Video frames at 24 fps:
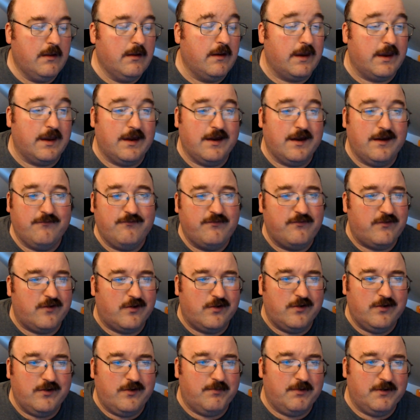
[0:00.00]
Yeah, I've
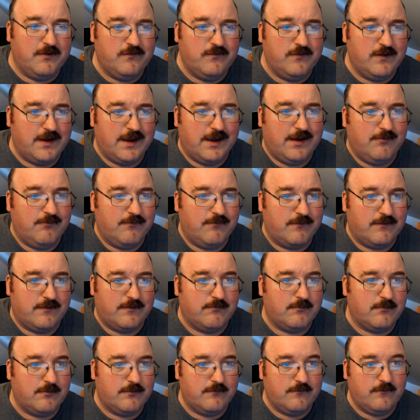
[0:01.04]
started a bunch of games I
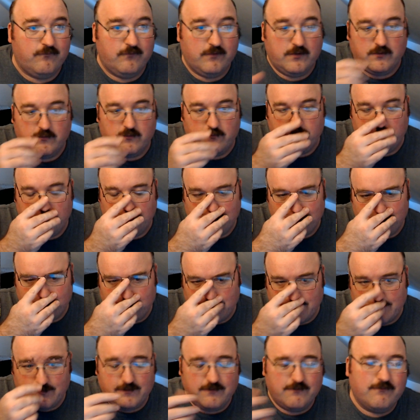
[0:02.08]
haven't really finished yet,
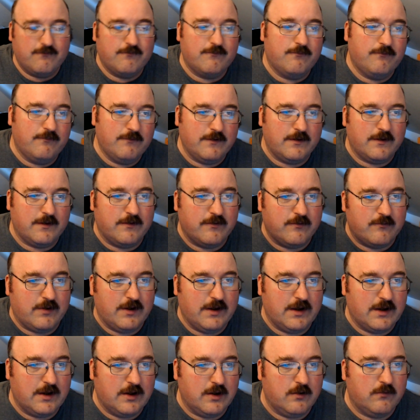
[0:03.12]
but it's the way
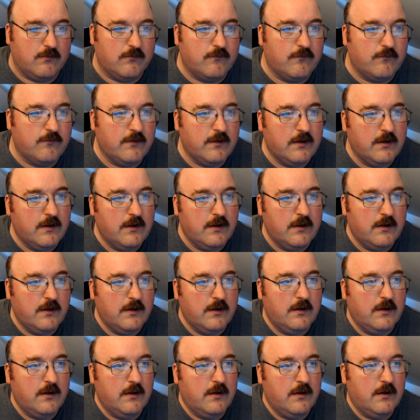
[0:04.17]
it goes.
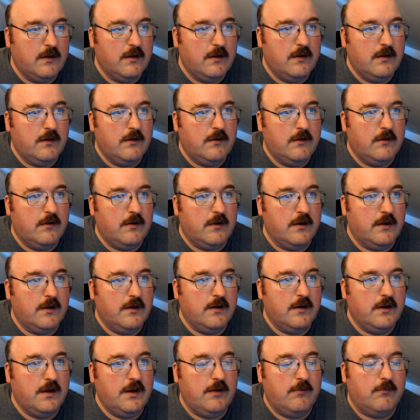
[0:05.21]

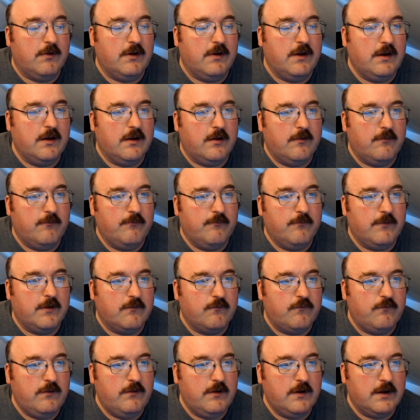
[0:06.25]
Anyway, I'll
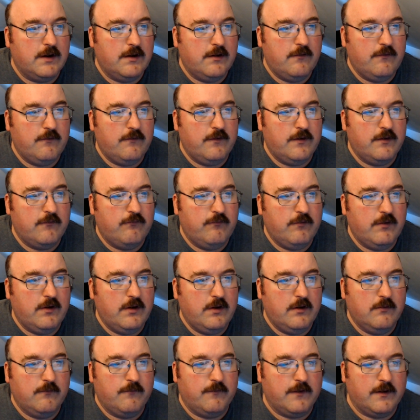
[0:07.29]
see you guys in the next
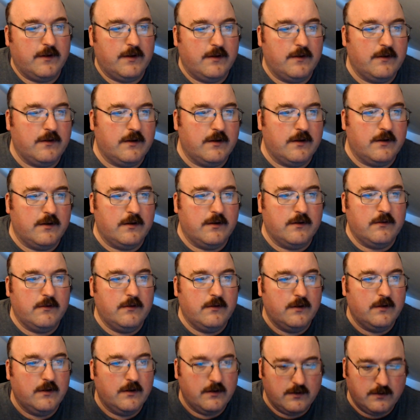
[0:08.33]
video then.
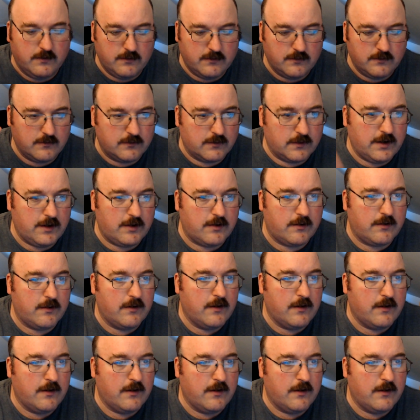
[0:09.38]
Later.